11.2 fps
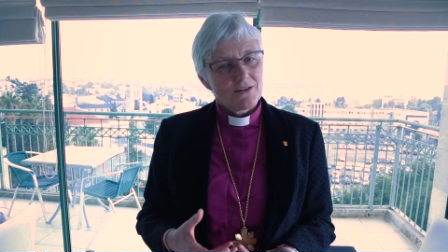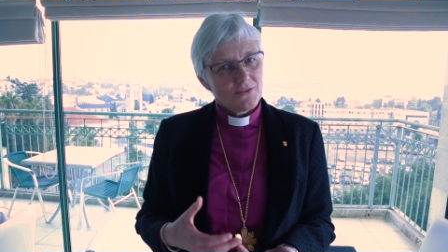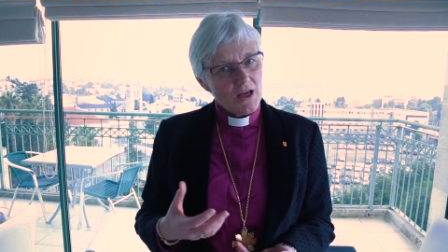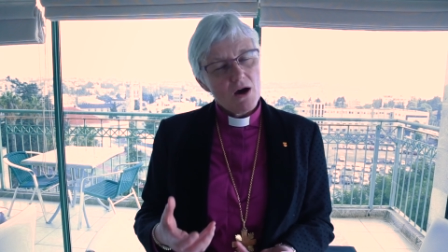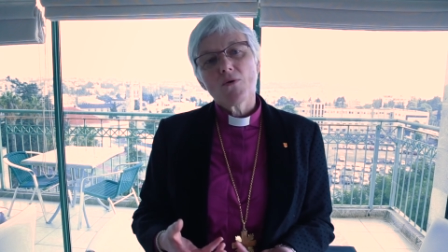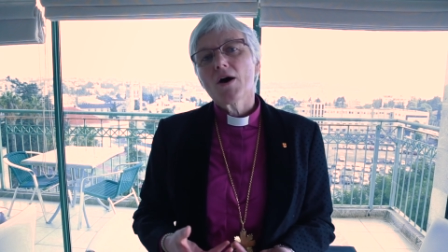
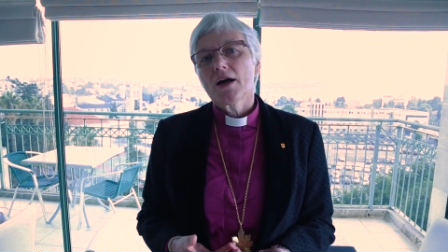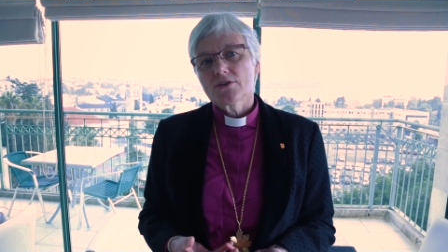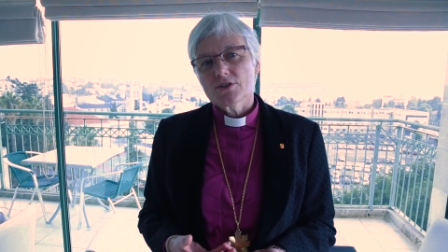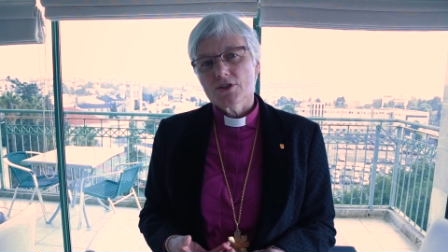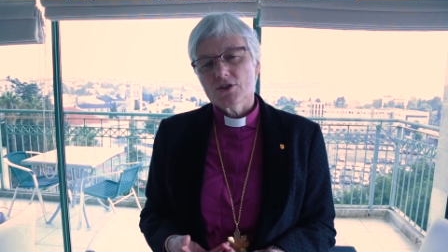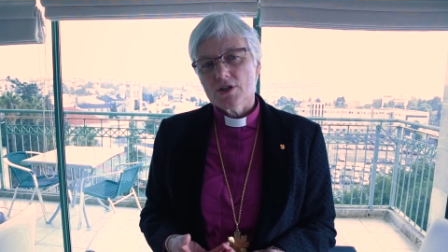Now,
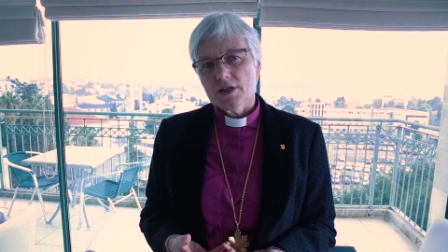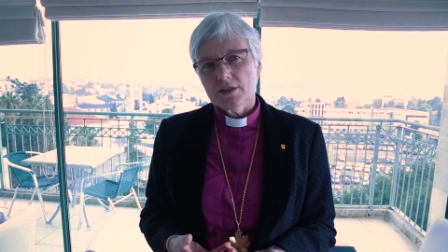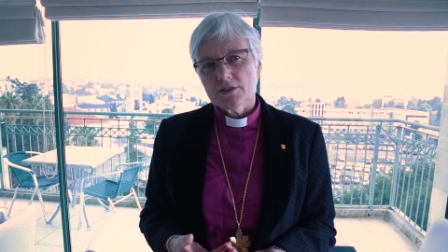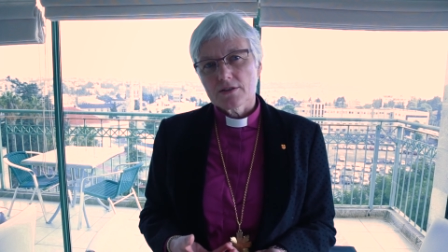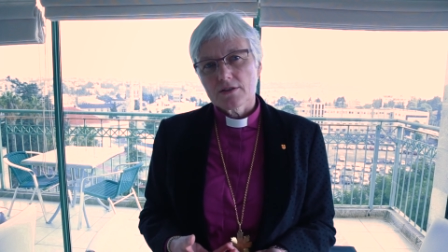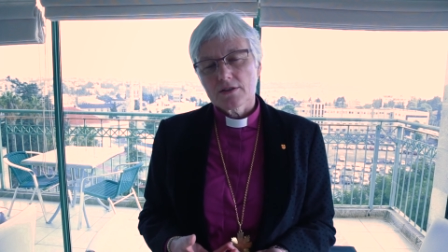100 years
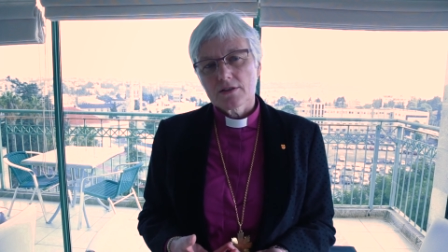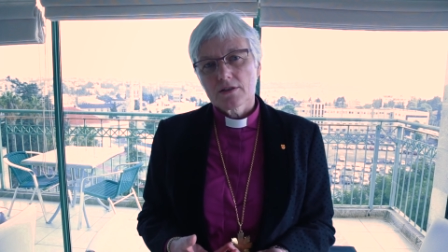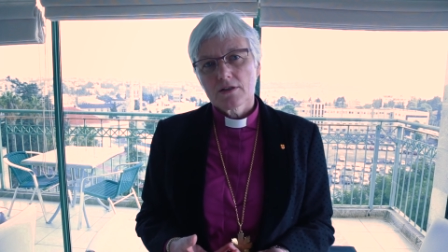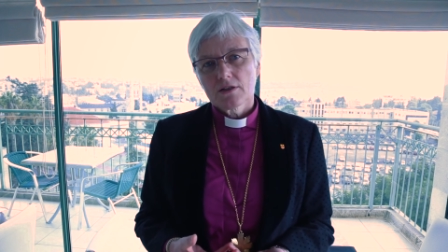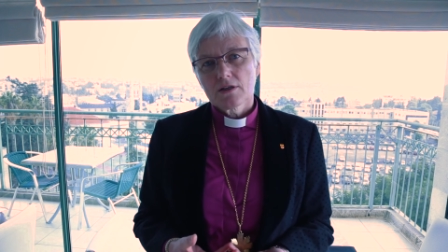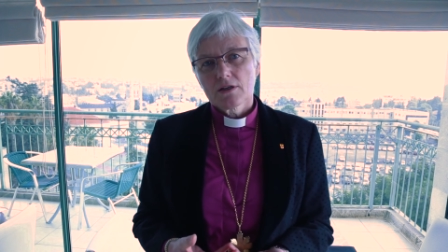later,
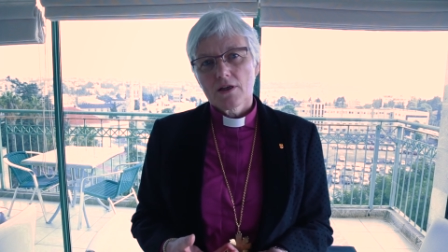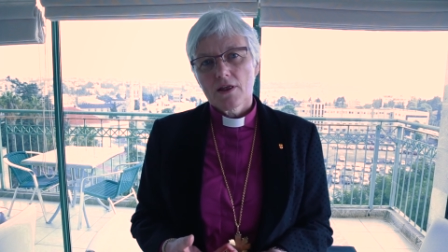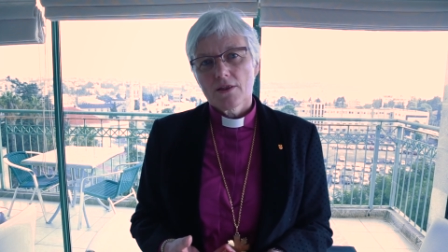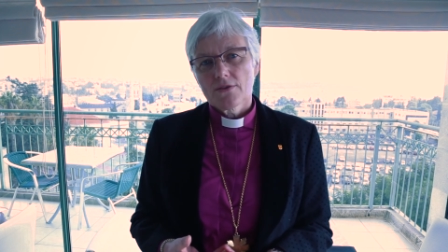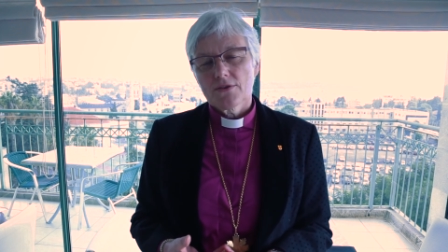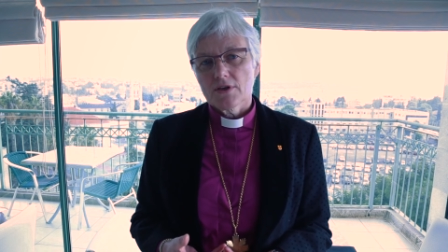
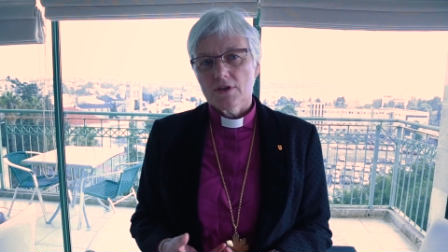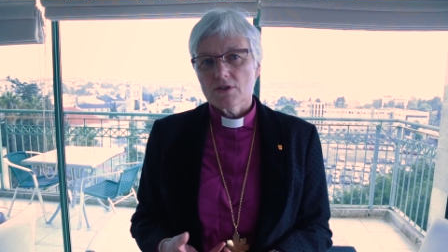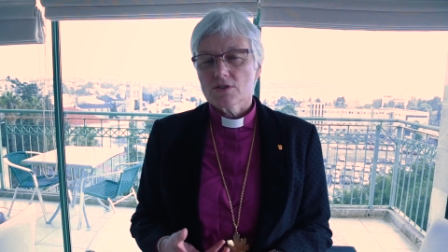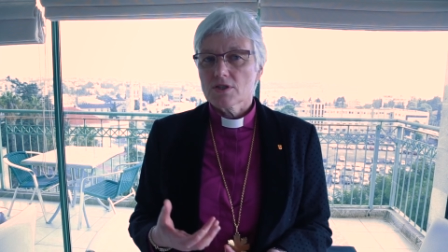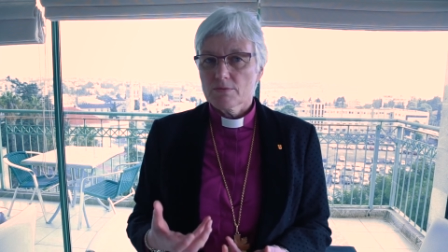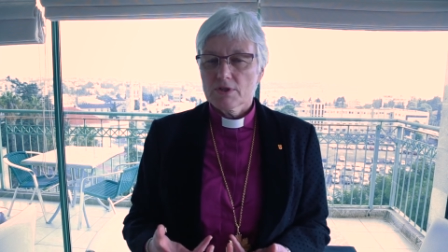the
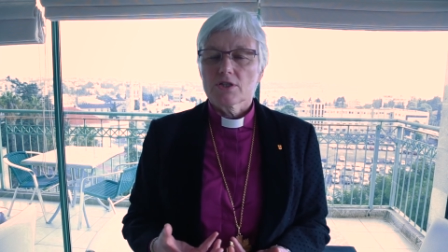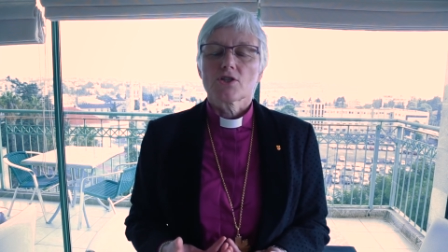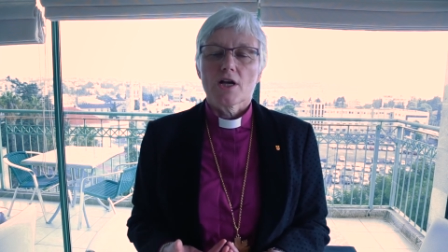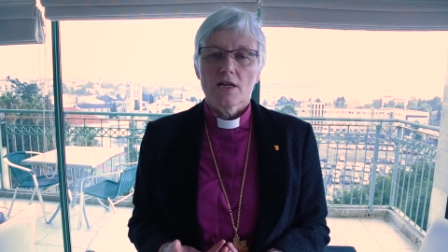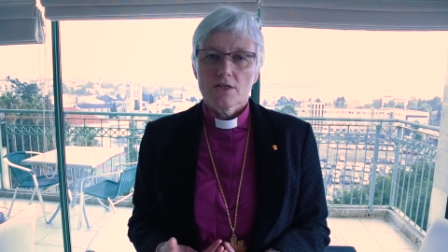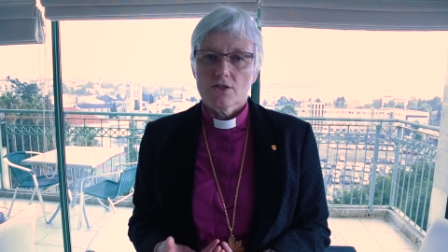similar
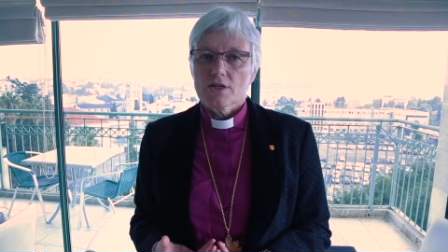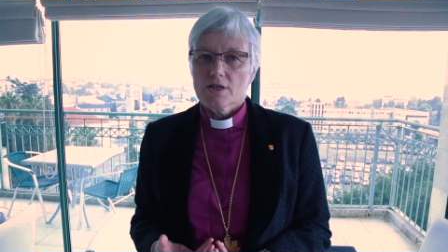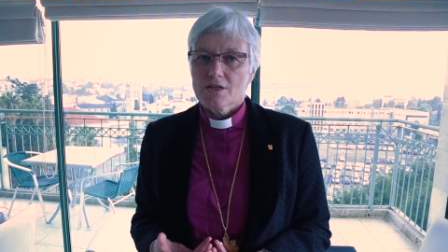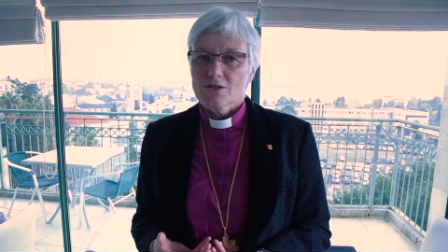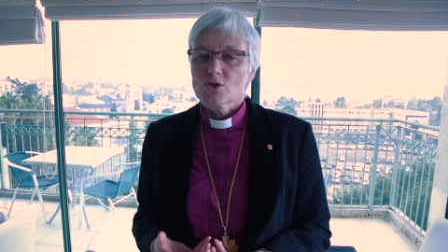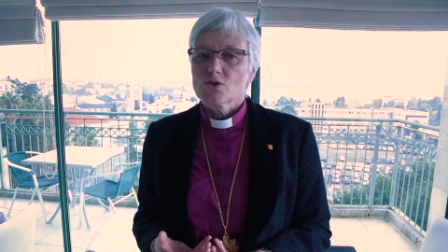challenge
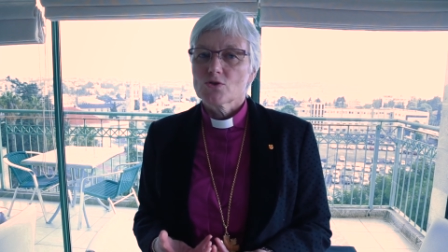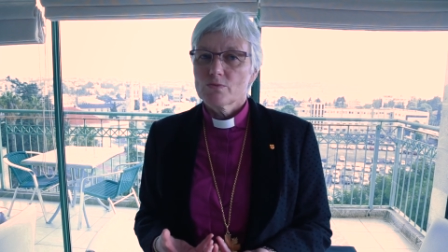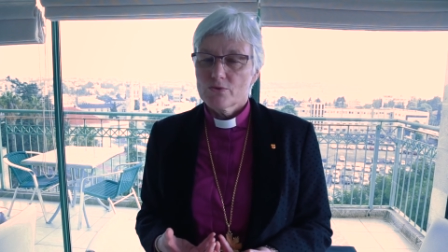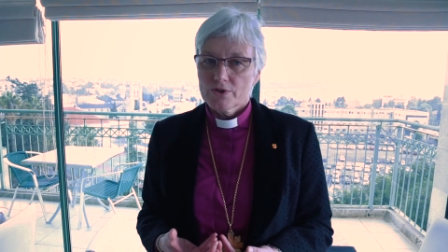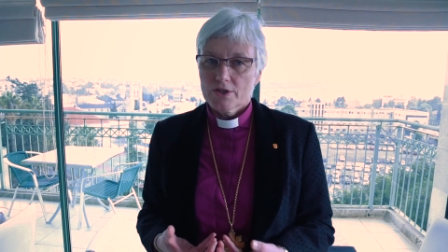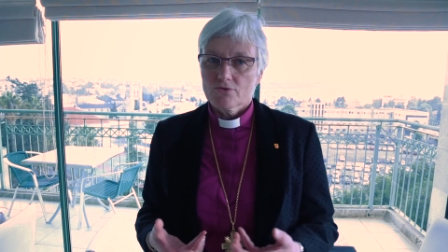is to
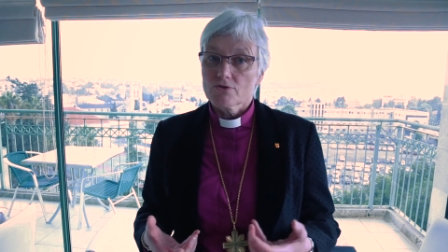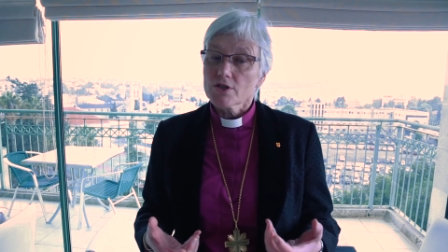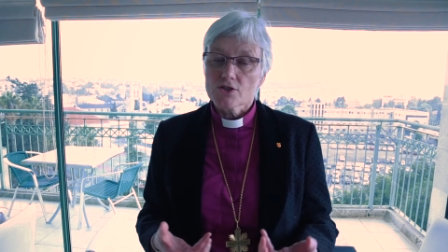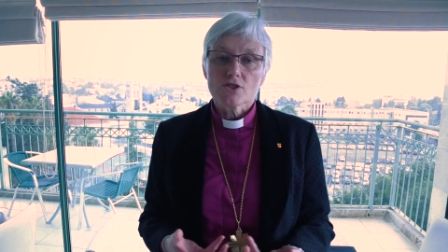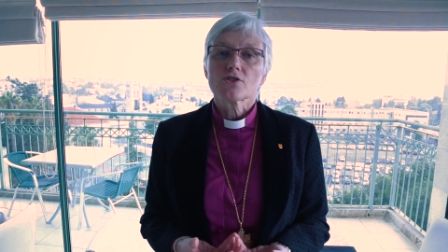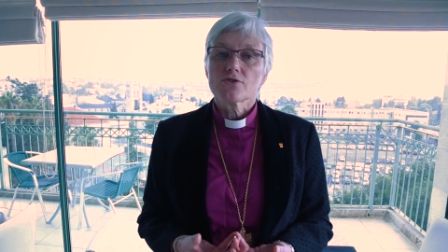bring
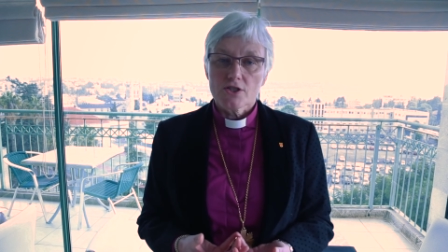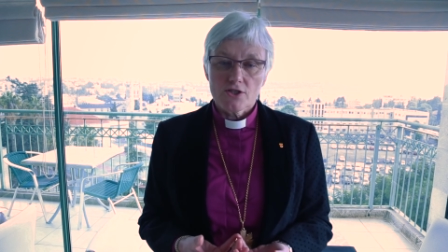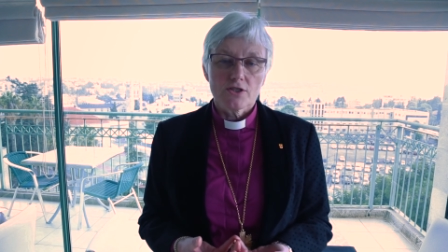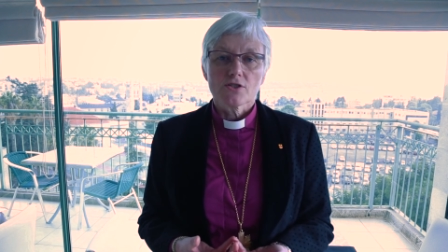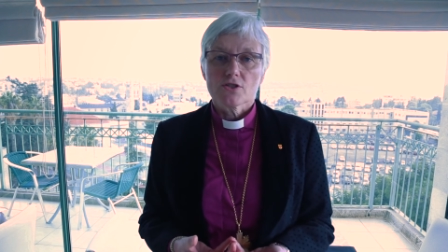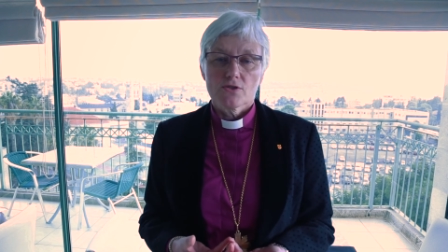religious
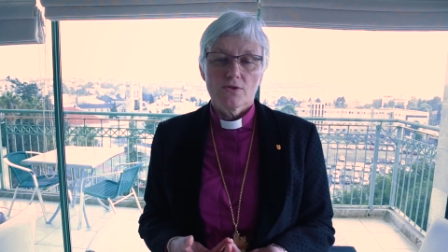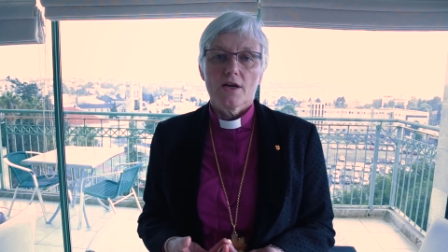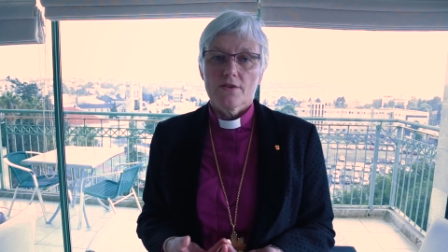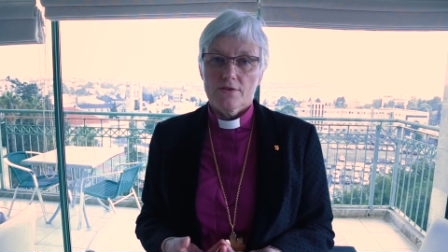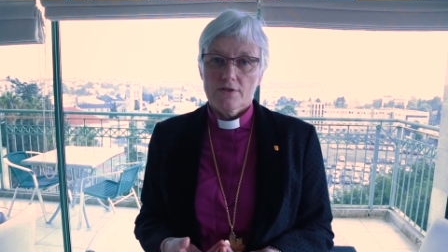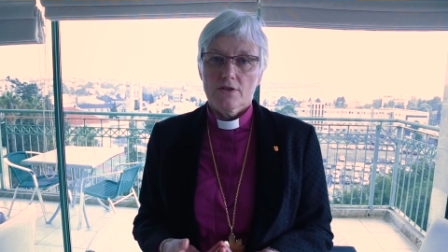traditions
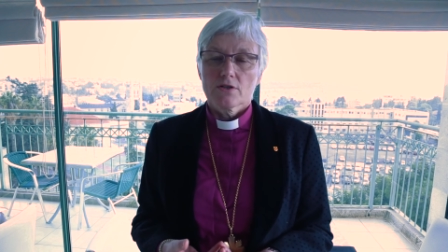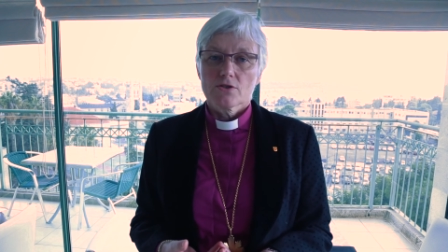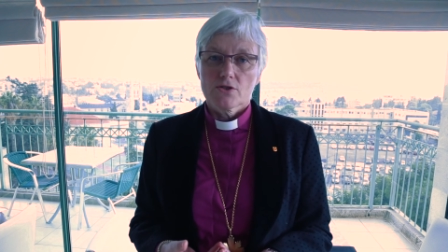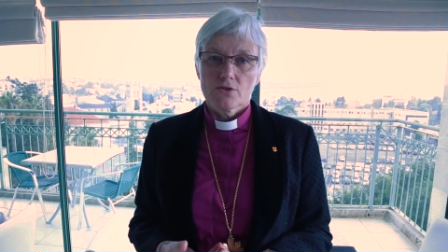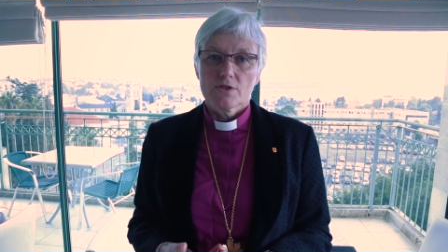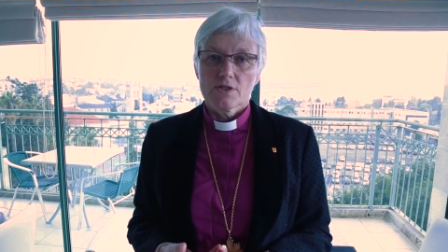together
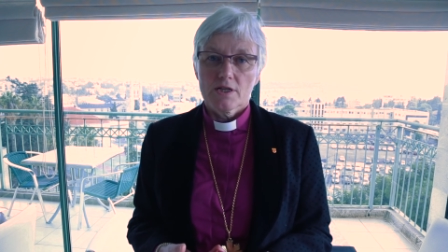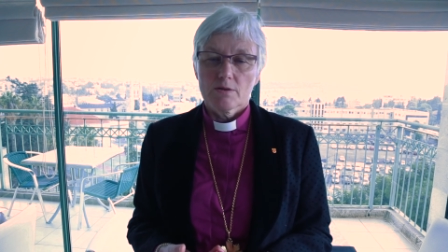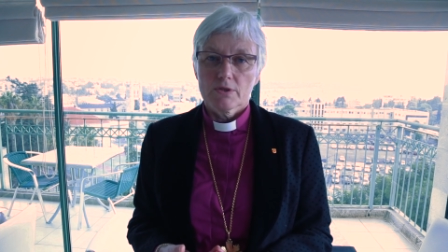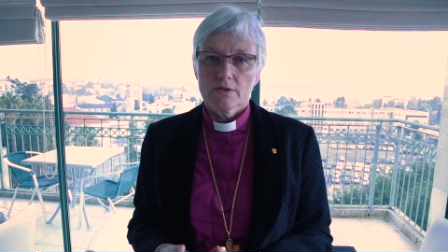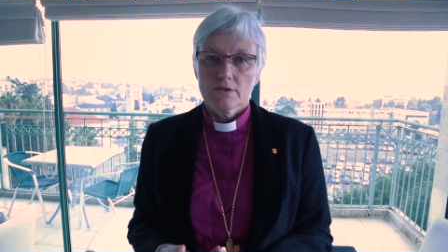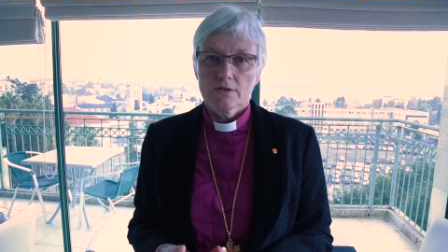to the
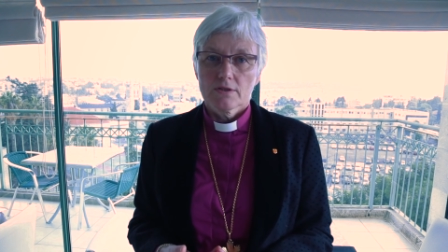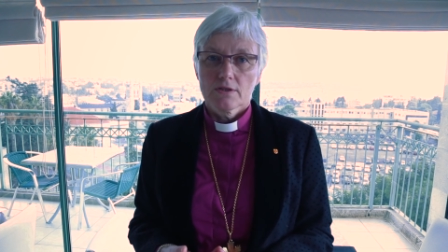table,